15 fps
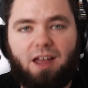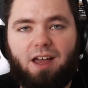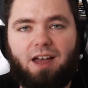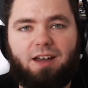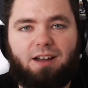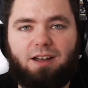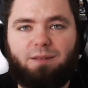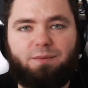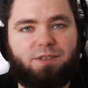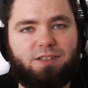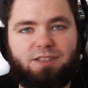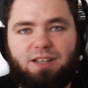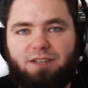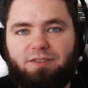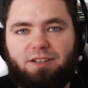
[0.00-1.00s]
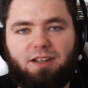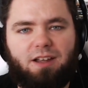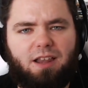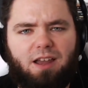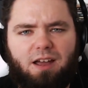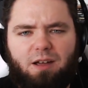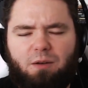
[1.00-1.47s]
And I'm just left here
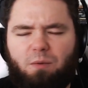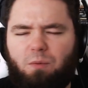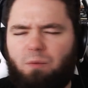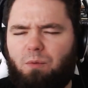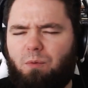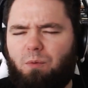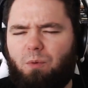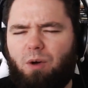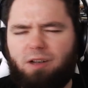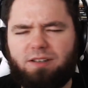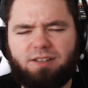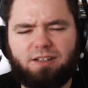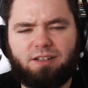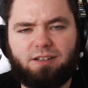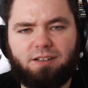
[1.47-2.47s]
like, what?